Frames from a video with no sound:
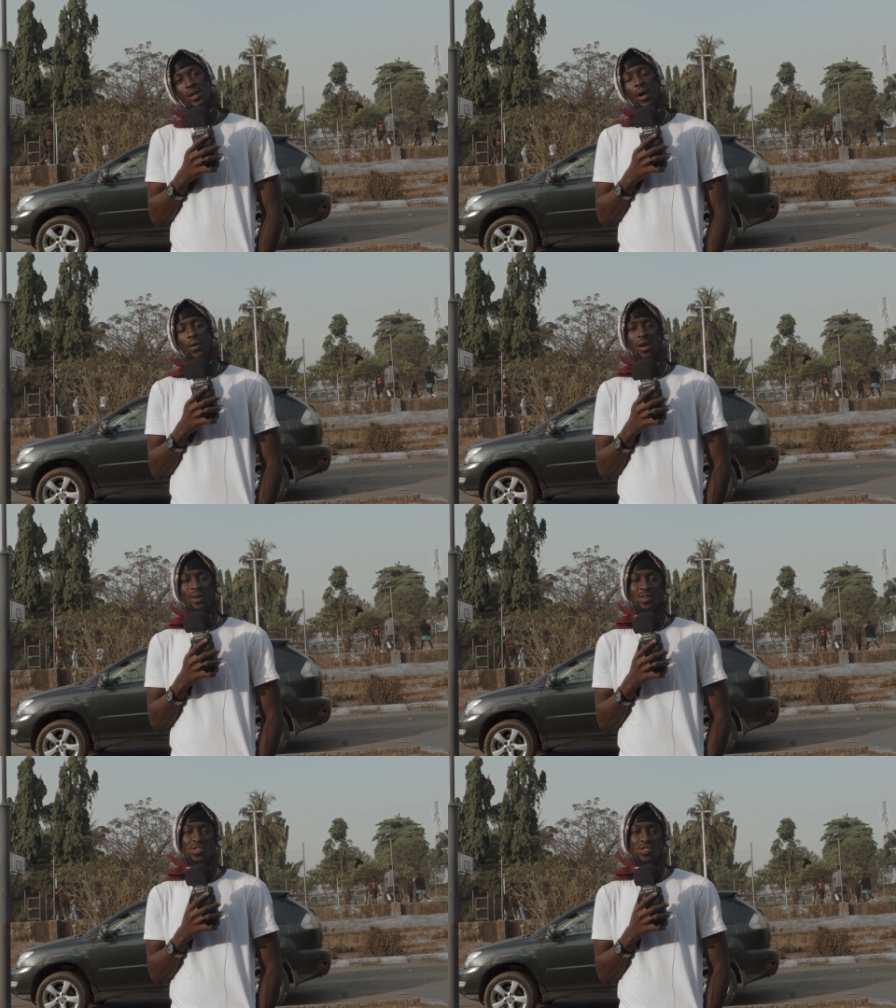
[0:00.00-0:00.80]
Our
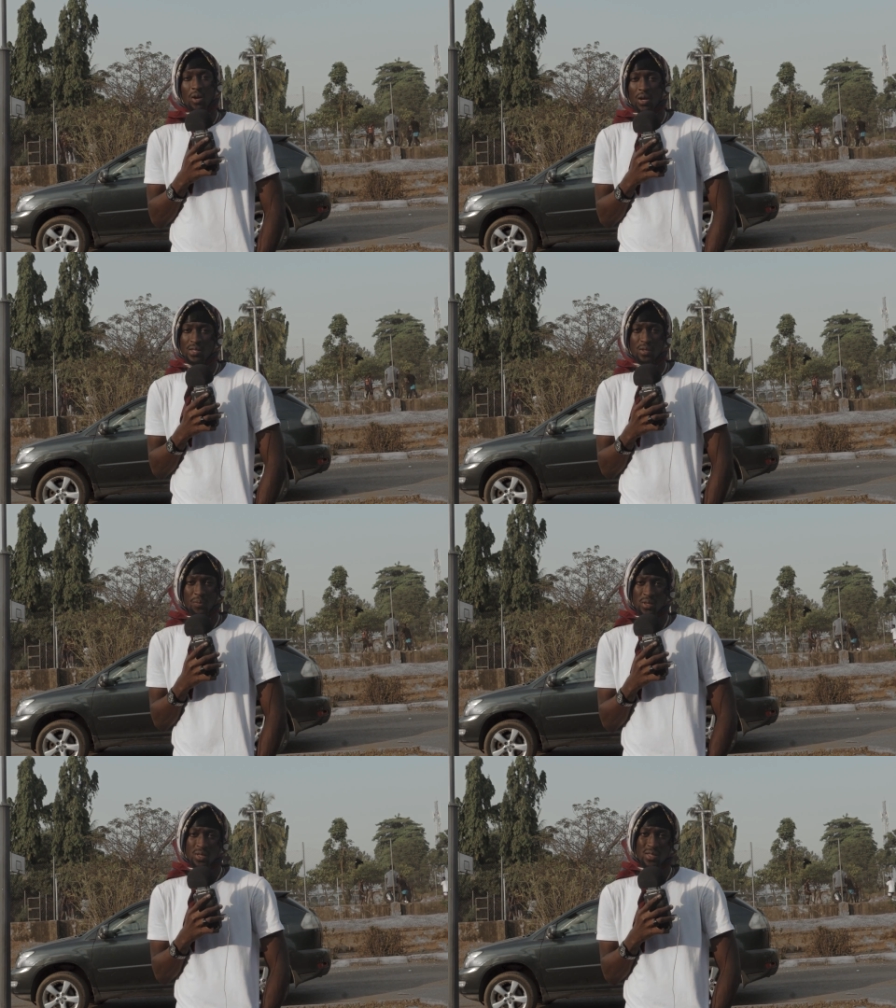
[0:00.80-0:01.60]
car got stuck at some
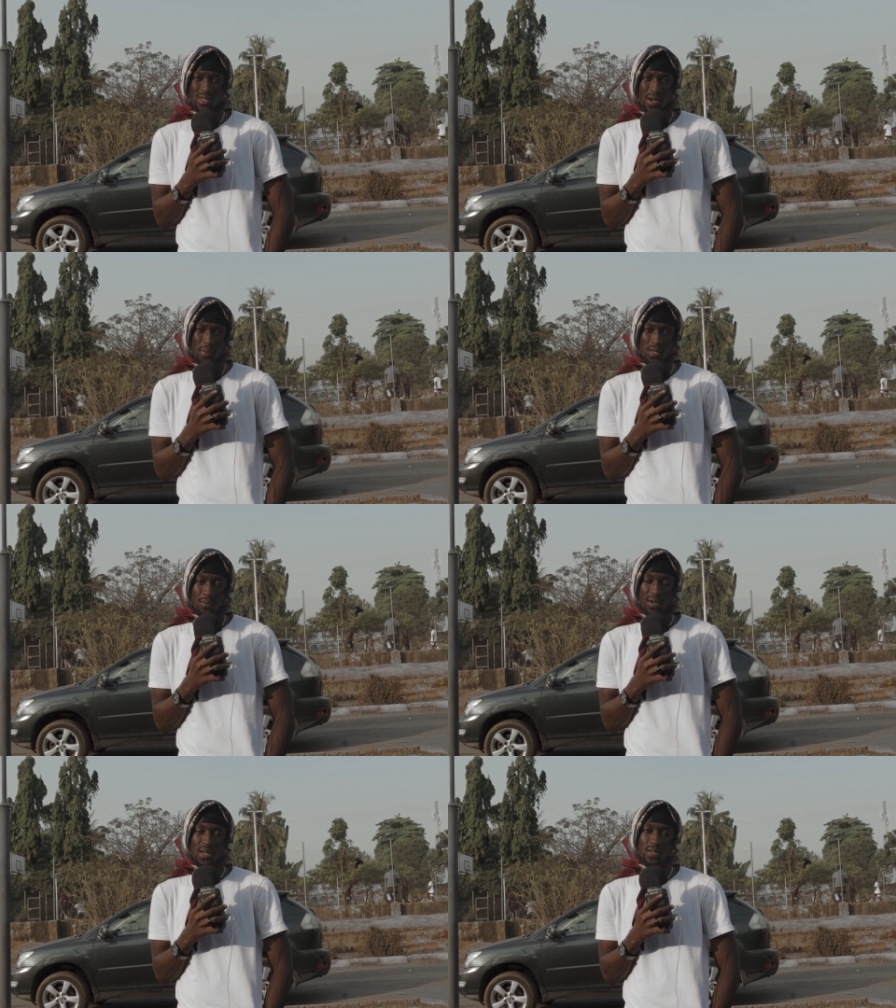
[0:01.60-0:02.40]
point in time, and
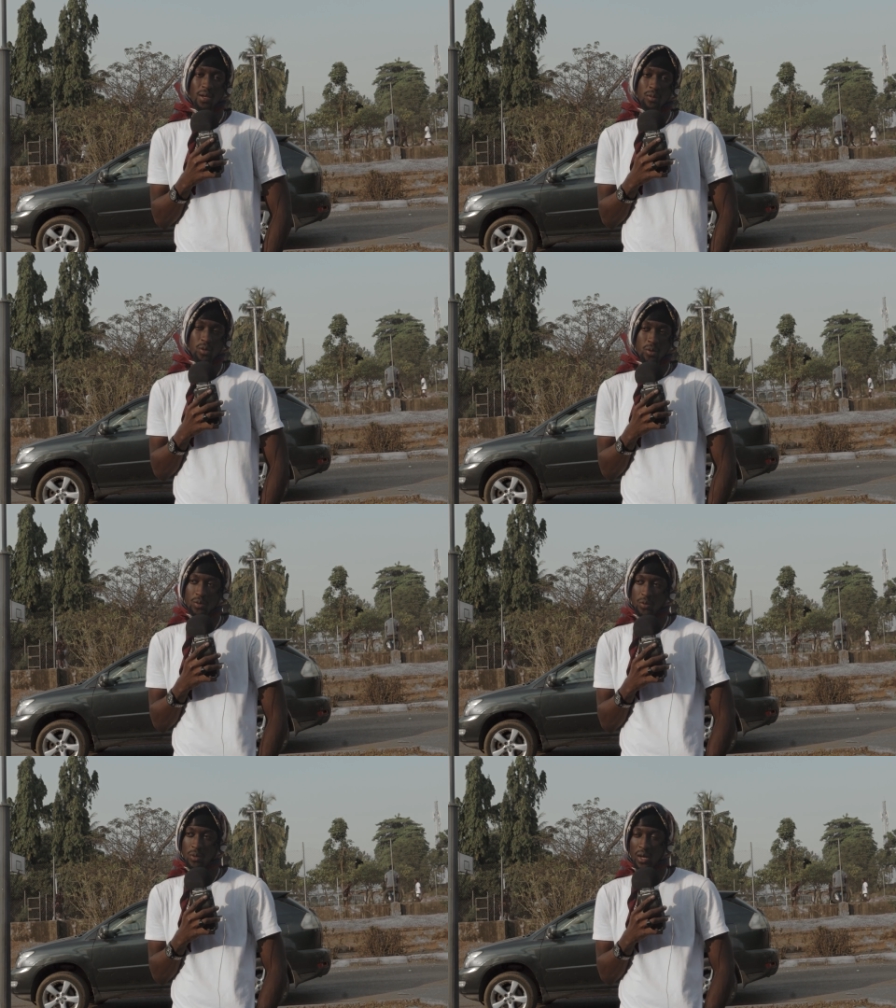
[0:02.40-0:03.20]
some guys came
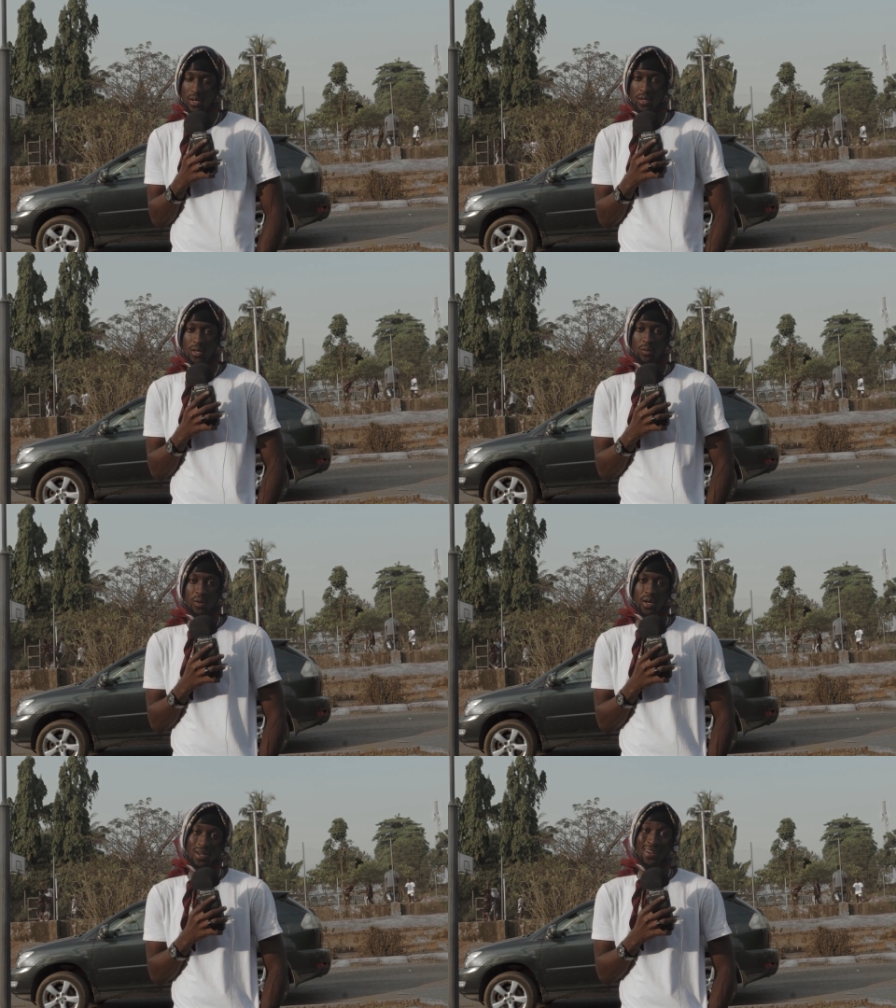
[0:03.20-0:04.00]
through and they
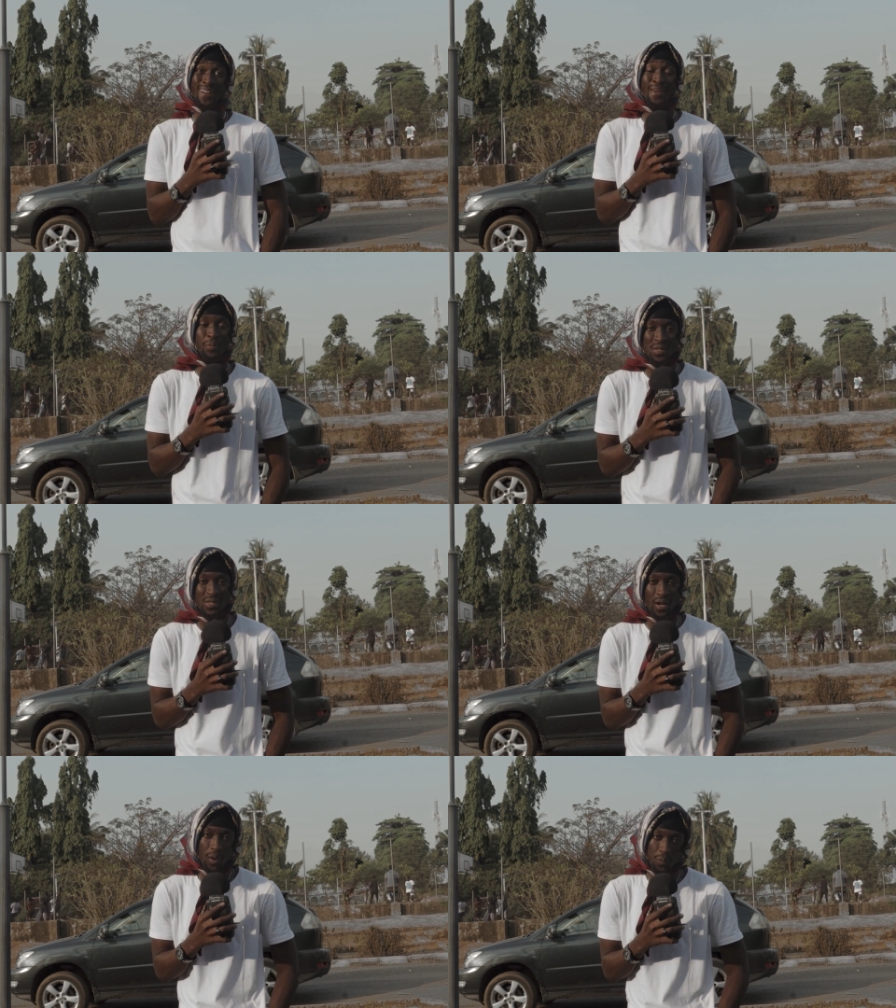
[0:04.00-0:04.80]
were claiming
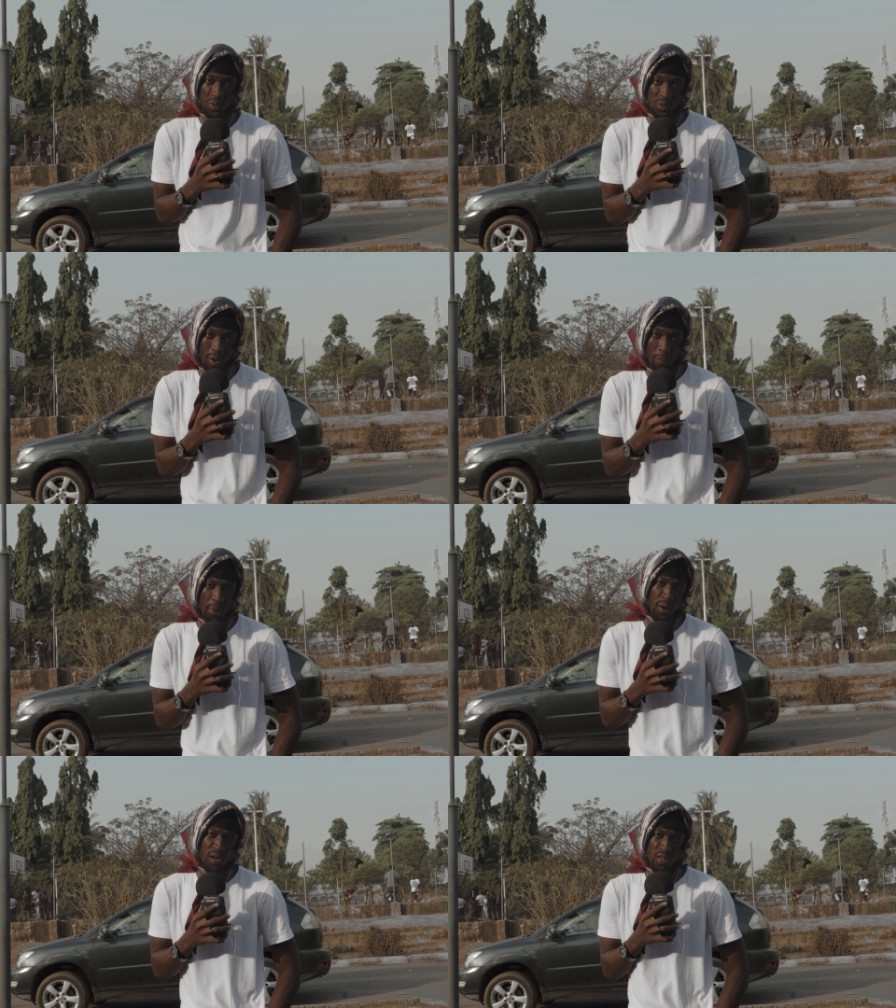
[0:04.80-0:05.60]
to help us, but
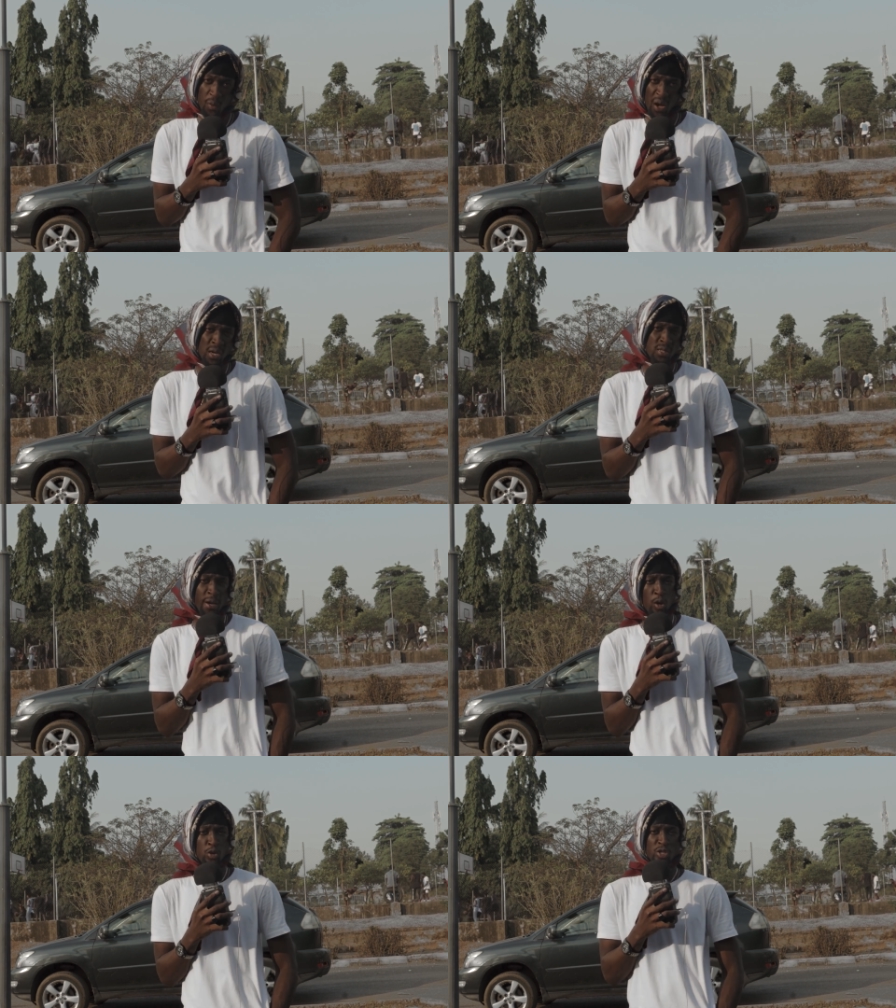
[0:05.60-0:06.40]
apparently they were acting
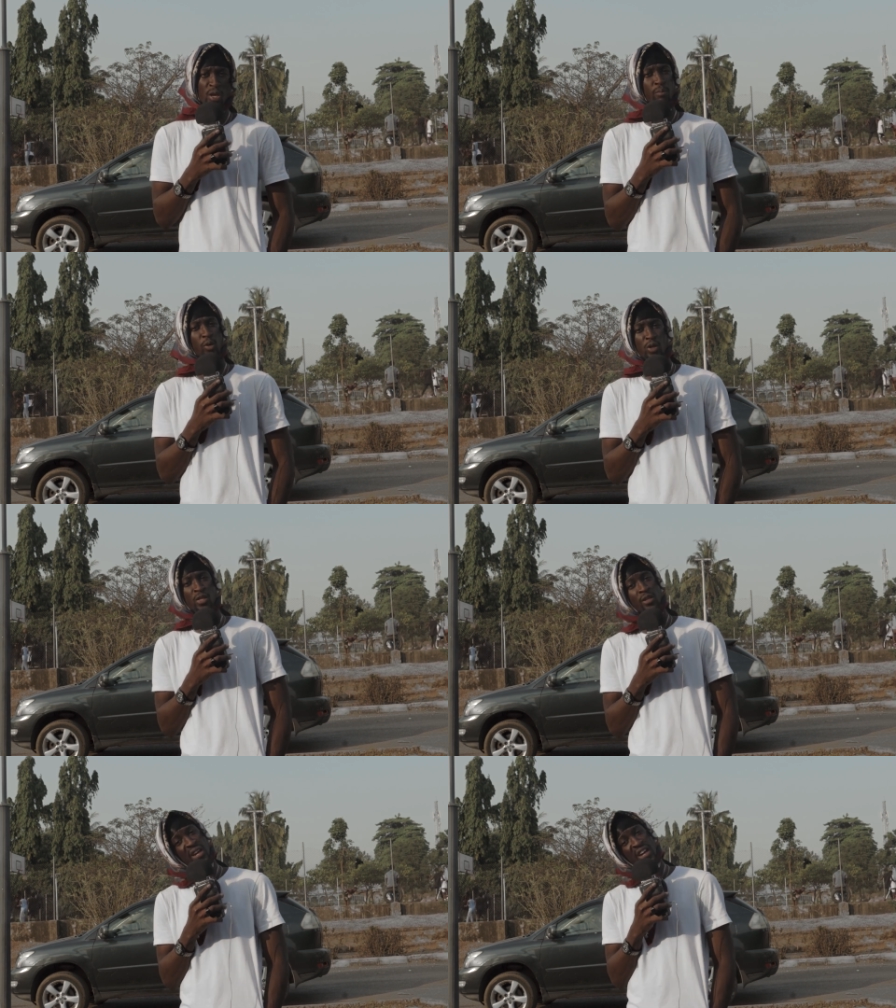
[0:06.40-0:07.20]
like costume boys in